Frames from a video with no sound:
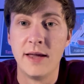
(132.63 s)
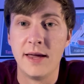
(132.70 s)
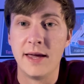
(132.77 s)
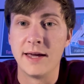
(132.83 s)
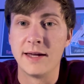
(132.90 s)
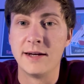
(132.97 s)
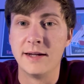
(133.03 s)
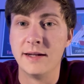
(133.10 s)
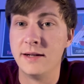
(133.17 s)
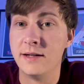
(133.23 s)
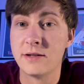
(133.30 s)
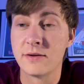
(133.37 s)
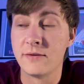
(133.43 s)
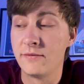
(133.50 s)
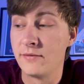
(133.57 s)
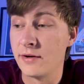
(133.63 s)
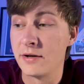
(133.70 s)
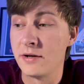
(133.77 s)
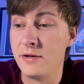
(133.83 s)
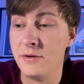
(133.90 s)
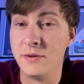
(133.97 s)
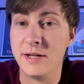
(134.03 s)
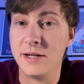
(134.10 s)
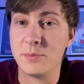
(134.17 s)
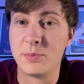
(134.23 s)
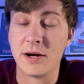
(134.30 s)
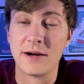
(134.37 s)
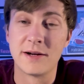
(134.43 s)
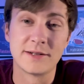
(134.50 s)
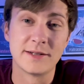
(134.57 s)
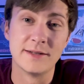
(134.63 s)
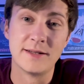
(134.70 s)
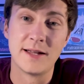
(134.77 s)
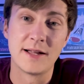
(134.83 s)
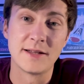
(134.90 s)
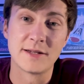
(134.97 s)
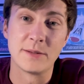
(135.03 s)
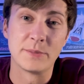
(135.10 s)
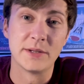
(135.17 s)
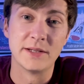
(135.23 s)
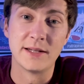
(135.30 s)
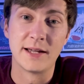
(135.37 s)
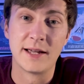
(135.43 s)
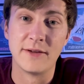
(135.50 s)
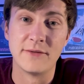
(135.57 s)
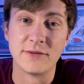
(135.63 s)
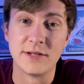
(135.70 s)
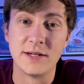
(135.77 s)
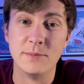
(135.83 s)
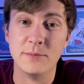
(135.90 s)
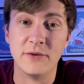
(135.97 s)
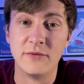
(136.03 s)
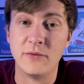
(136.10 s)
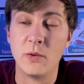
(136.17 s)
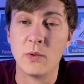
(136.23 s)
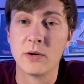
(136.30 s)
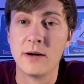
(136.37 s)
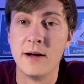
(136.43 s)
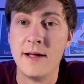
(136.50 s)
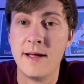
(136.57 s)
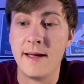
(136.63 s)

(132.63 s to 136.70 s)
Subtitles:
And it is a very unique product and not something like I've seen before.